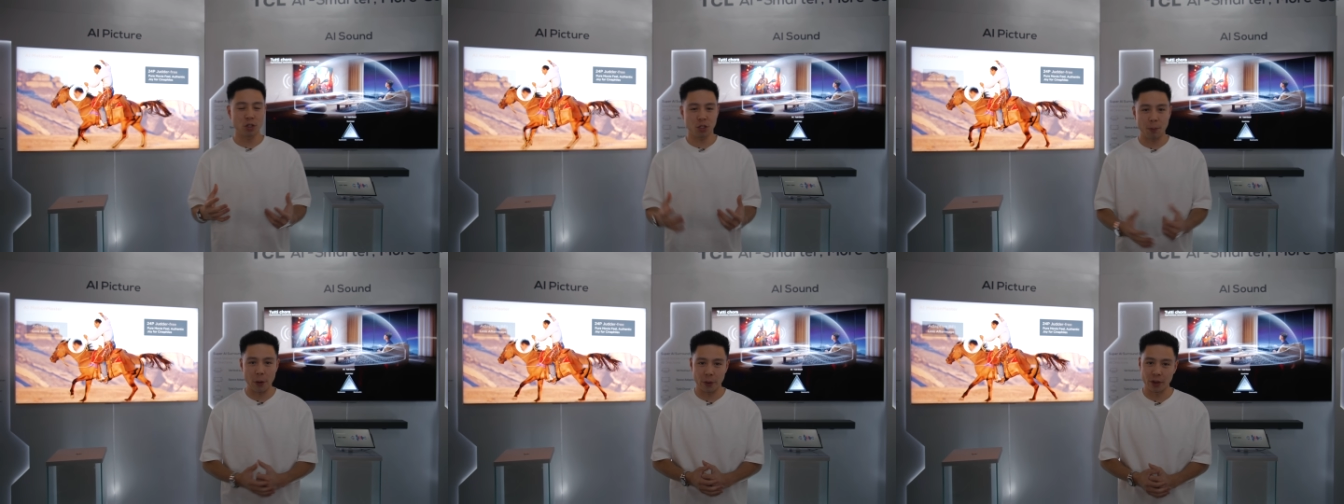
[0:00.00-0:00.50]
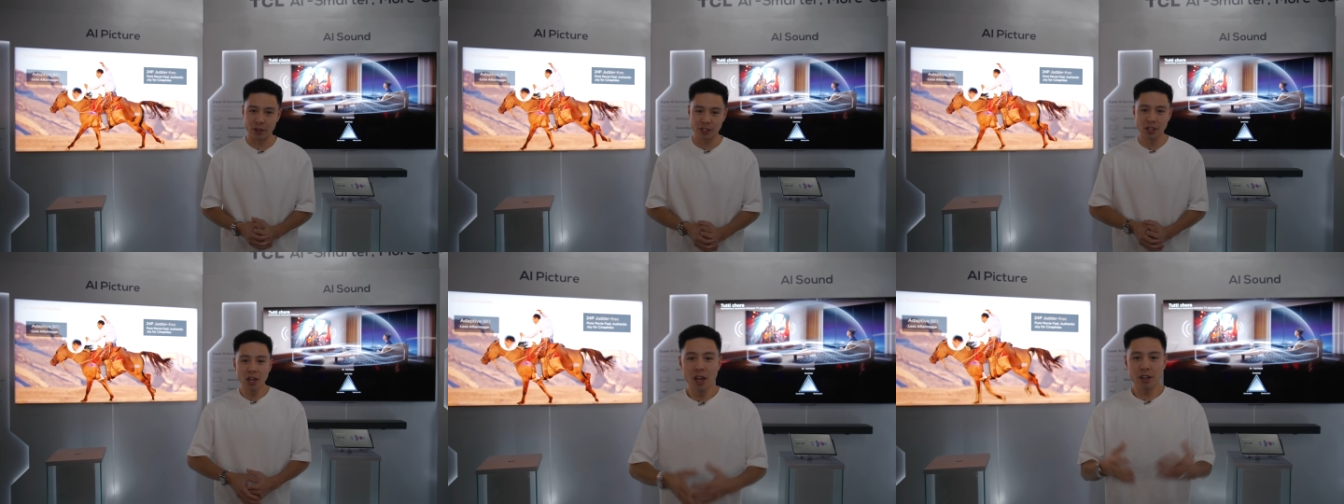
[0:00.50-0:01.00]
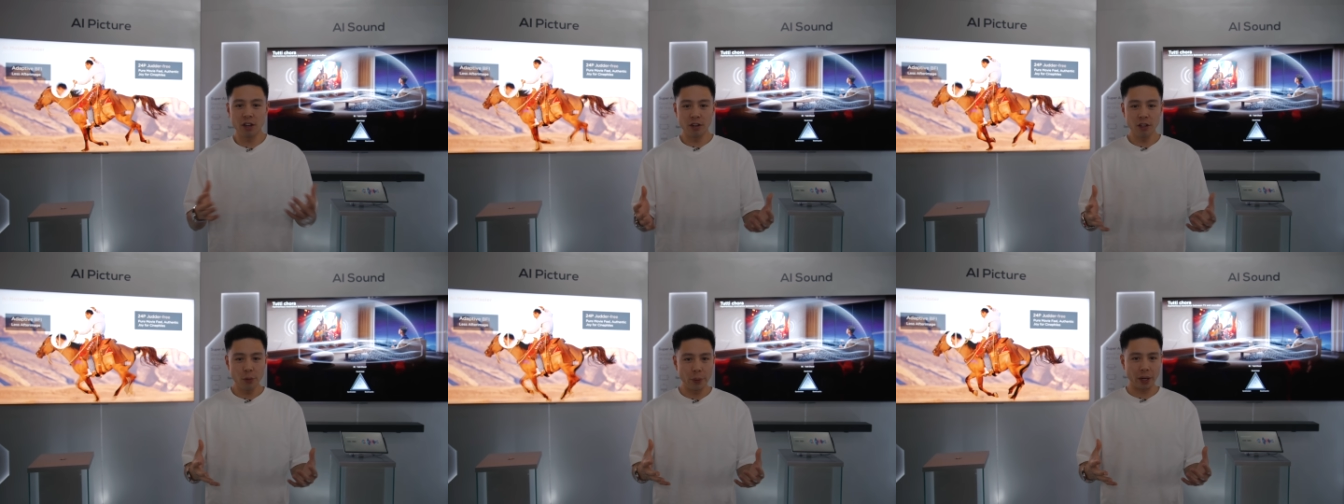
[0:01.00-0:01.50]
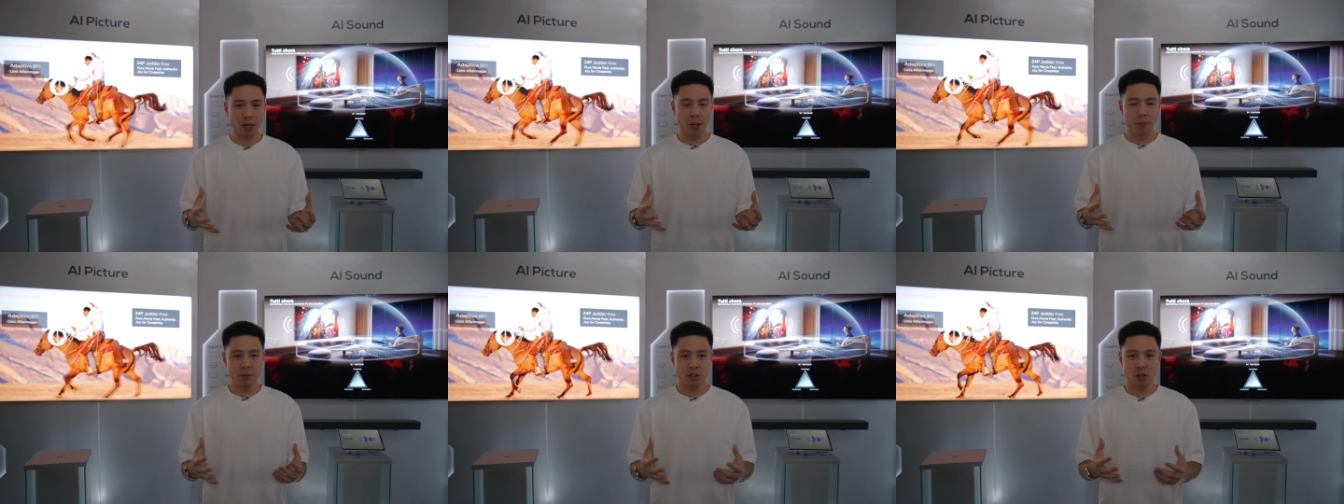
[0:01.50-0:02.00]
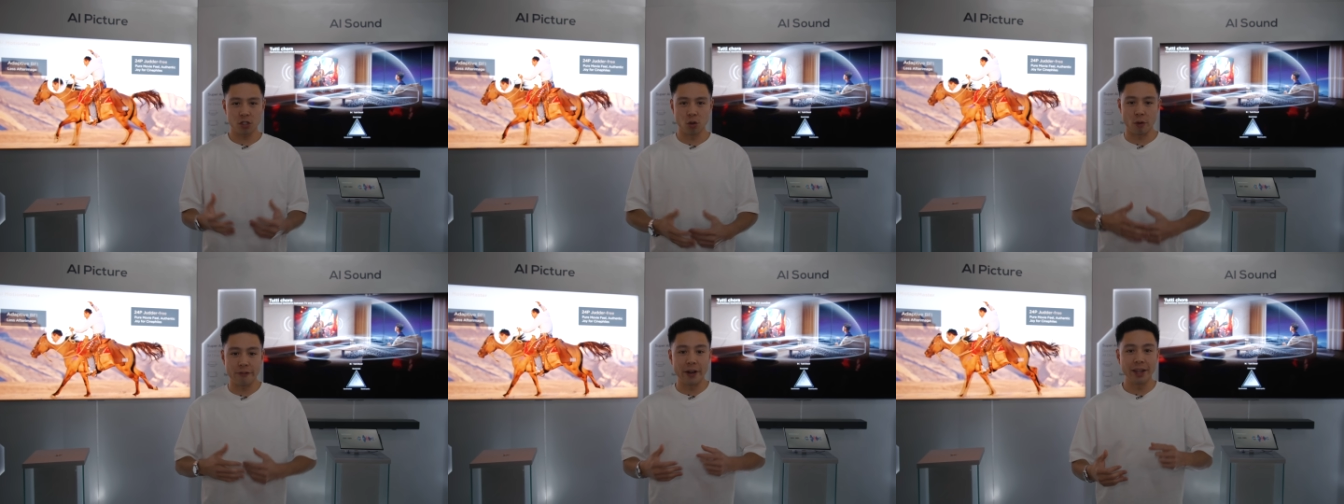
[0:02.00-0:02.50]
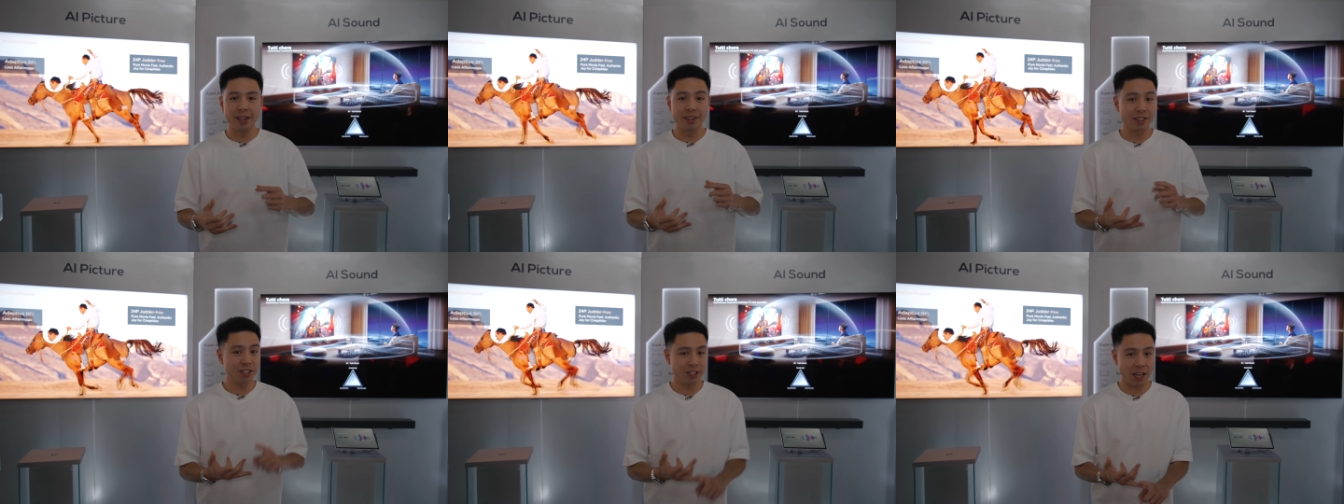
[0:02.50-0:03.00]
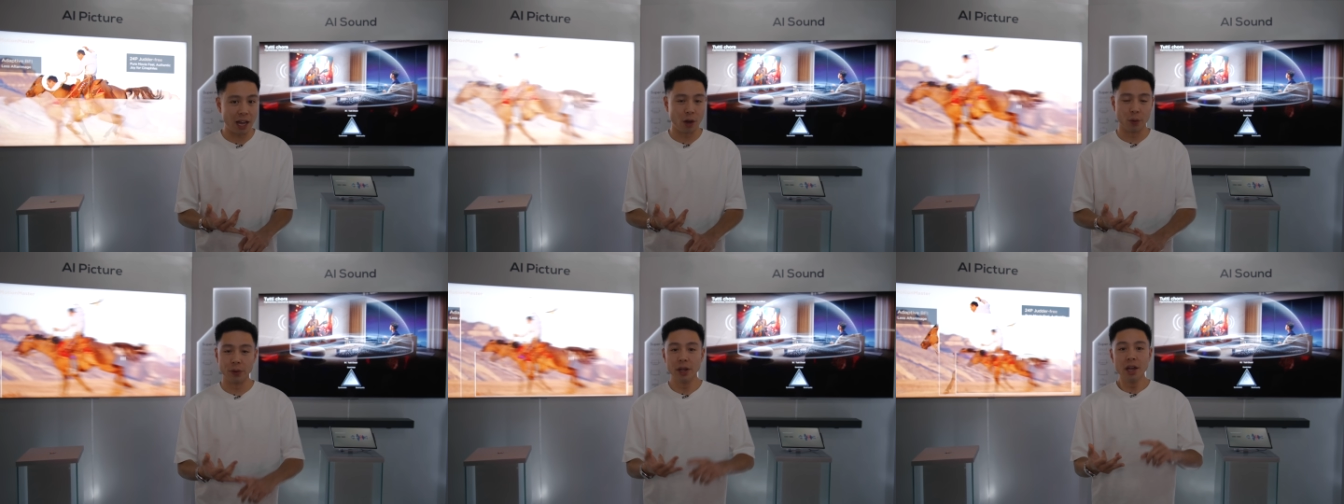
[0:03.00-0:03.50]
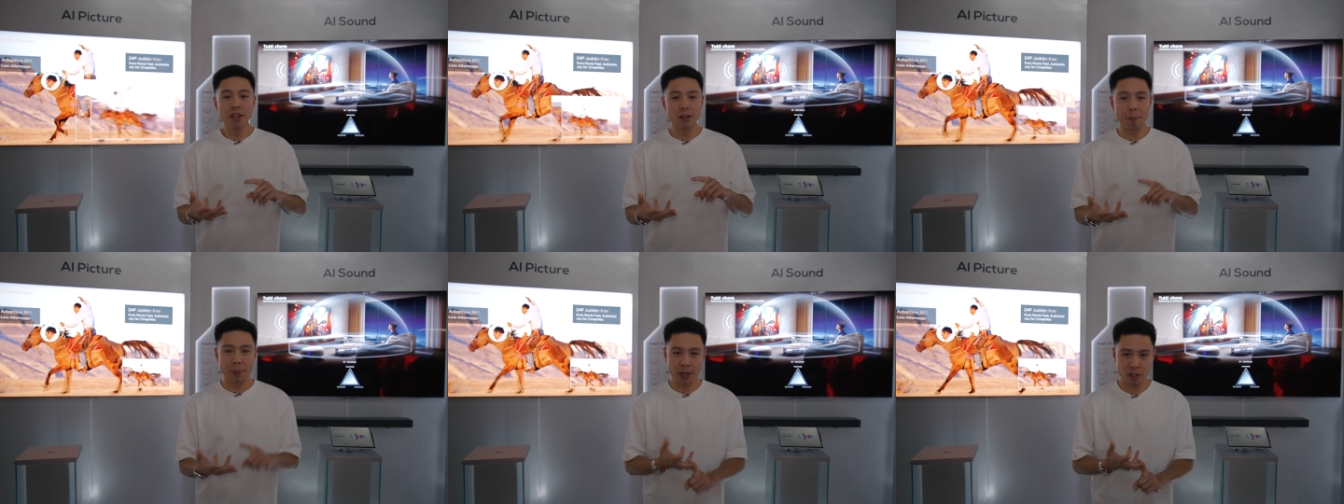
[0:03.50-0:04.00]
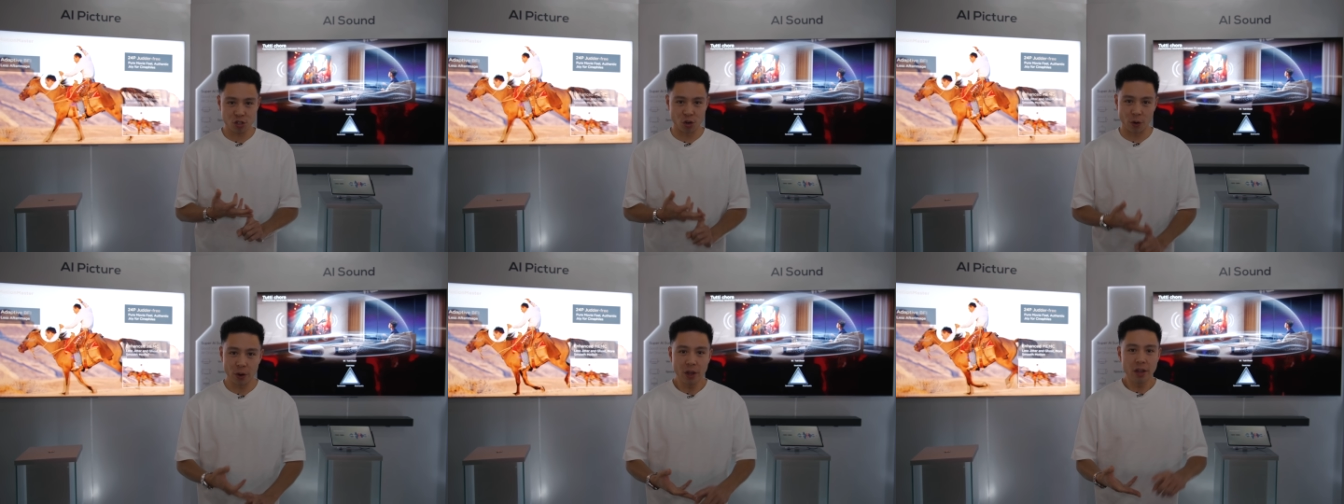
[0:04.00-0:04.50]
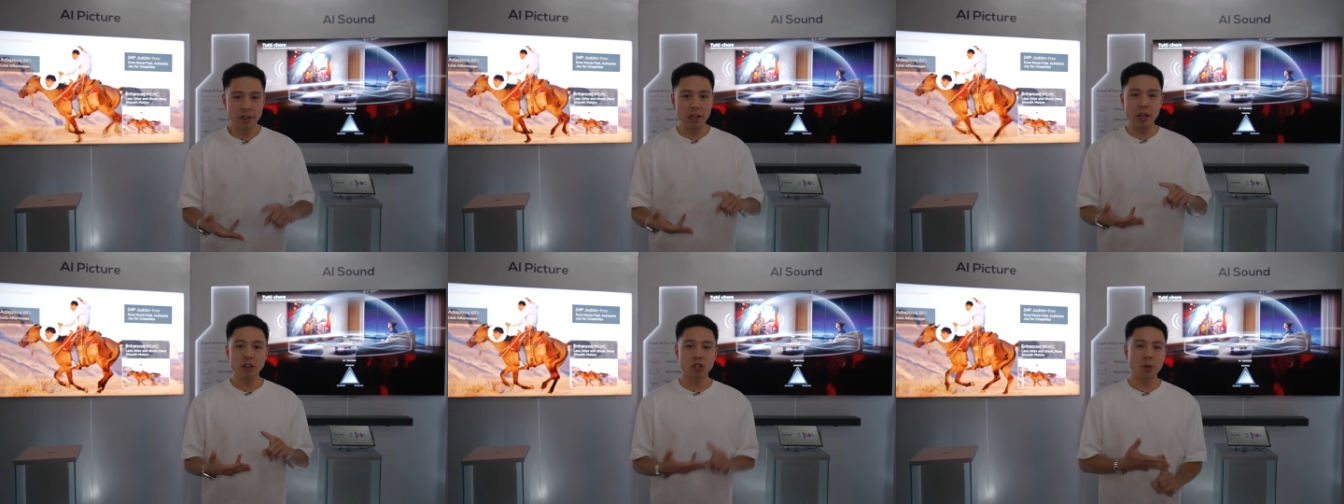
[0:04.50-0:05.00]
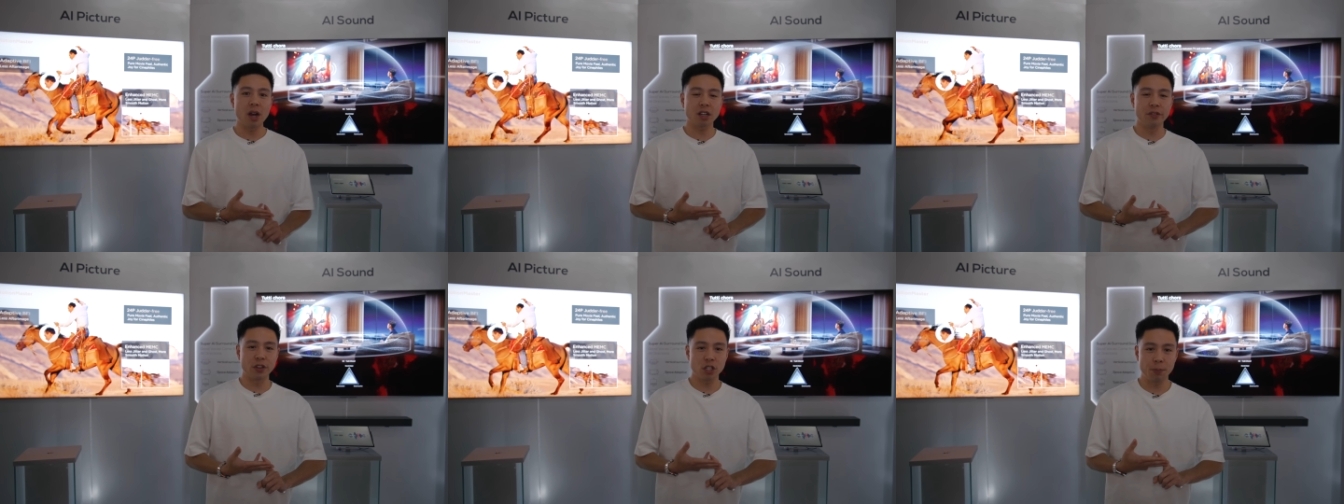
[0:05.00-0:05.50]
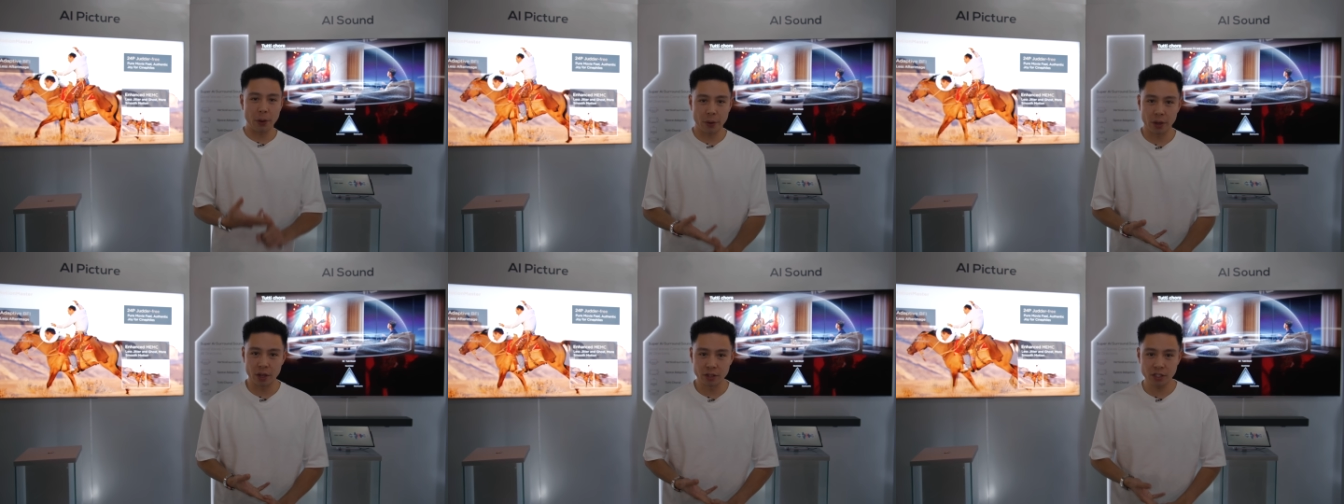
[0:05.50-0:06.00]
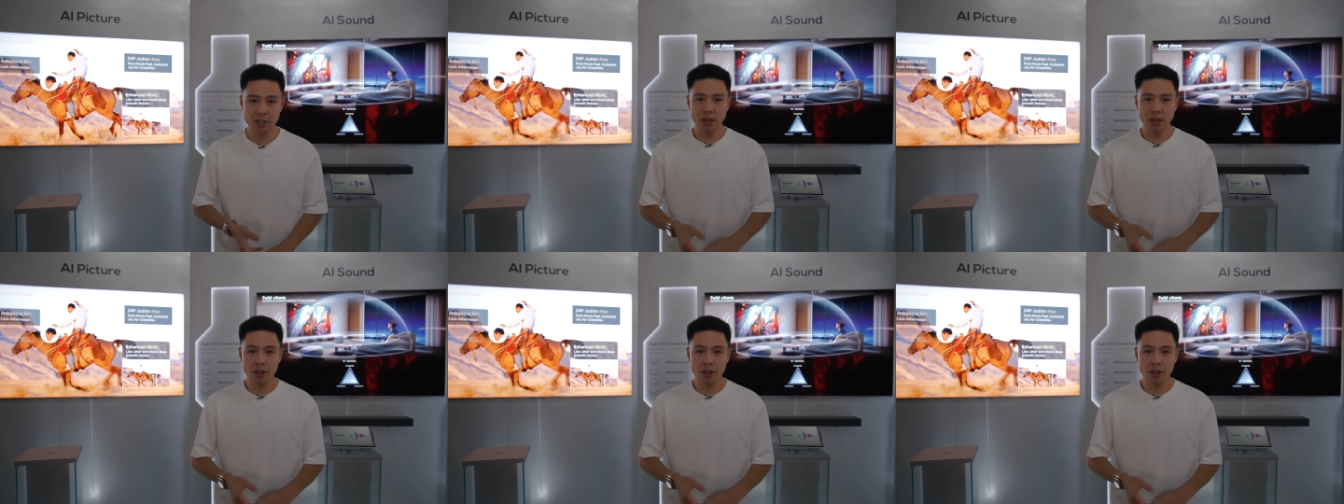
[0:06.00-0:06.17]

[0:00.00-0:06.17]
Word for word: experience, not only when it comes to refining the sound, the picture, the interactive experience.